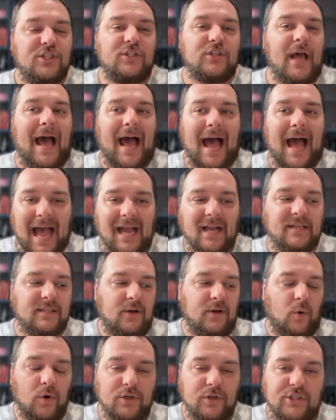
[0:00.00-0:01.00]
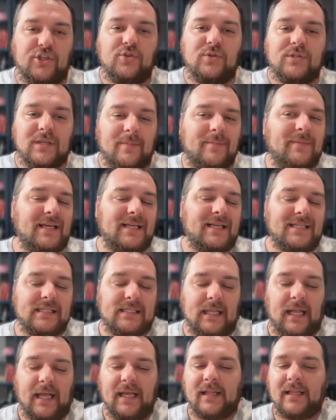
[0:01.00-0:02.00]
act or do something
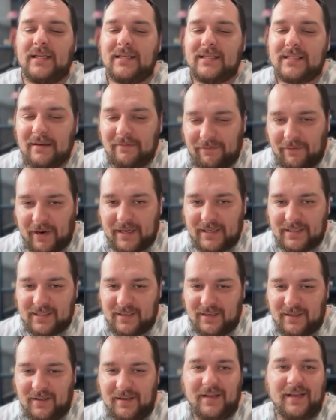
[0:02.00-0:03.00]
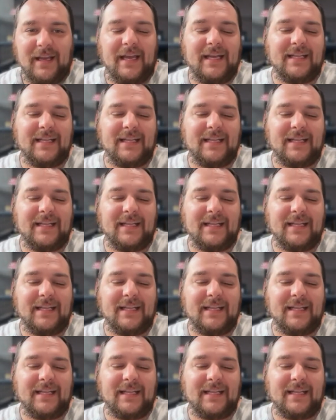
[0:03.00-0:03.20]
slightly different, it